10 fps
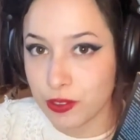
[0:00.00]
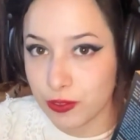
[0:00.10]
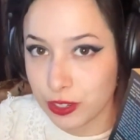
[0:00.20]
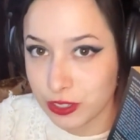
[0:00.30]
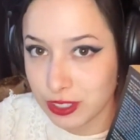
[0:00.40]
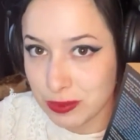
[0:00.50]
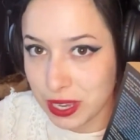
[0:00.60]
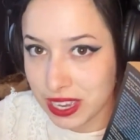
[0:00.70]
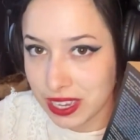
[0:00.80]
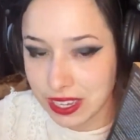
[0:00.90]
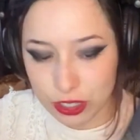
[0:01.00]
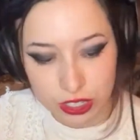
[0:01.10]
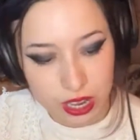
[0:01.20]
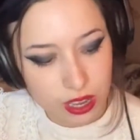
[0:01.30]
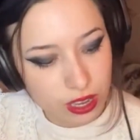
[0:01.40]
the first
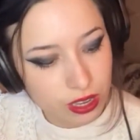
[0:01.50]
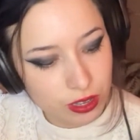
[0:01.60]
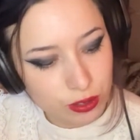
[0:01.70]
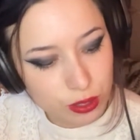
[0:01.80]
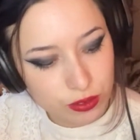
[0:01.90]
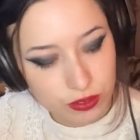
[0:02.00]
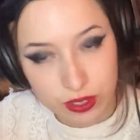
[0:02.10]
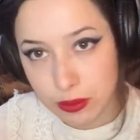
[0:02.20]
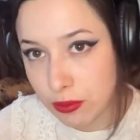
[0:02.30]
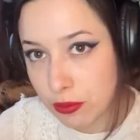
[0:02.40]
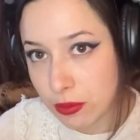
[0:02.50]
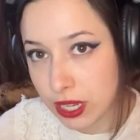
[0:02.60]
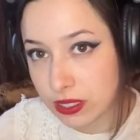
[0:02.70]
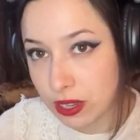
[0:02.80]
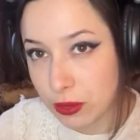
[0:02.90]
page of
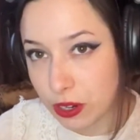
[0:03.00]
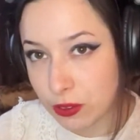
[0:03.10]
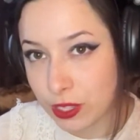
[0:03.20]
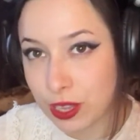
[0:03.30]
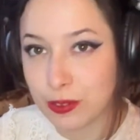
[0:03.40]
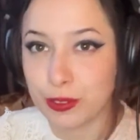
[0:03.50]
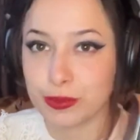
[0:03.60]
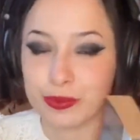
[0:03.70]
My Summer of Love.